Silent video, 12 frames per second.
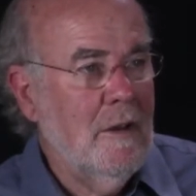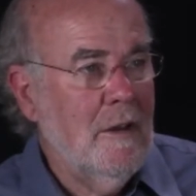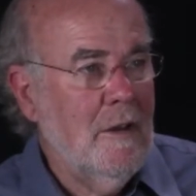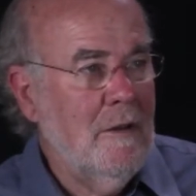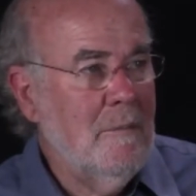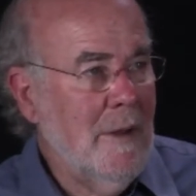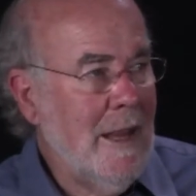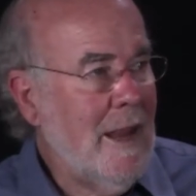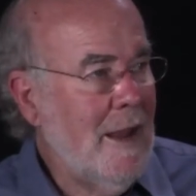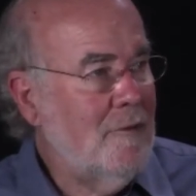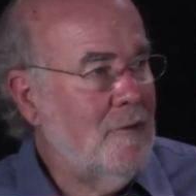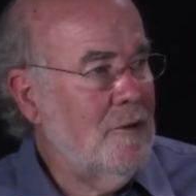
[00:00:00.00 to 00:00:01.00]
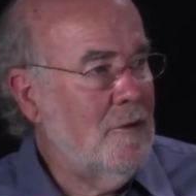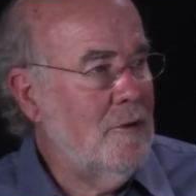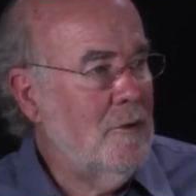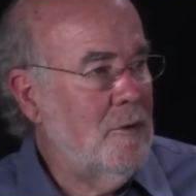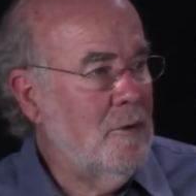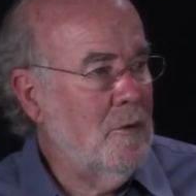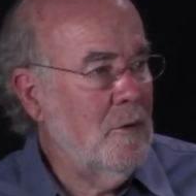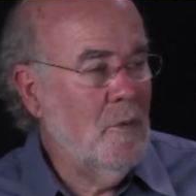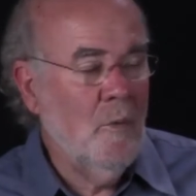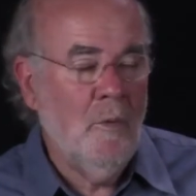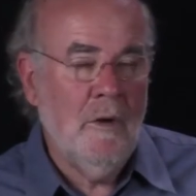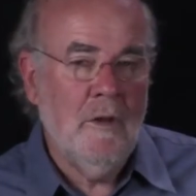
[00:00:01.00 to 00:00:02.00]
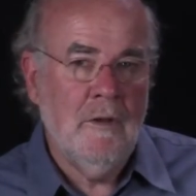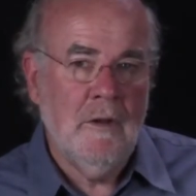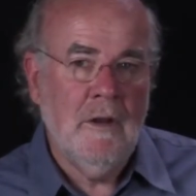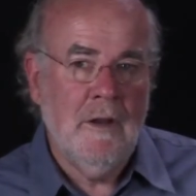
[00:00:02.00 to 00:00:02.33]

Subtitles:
it may have to do with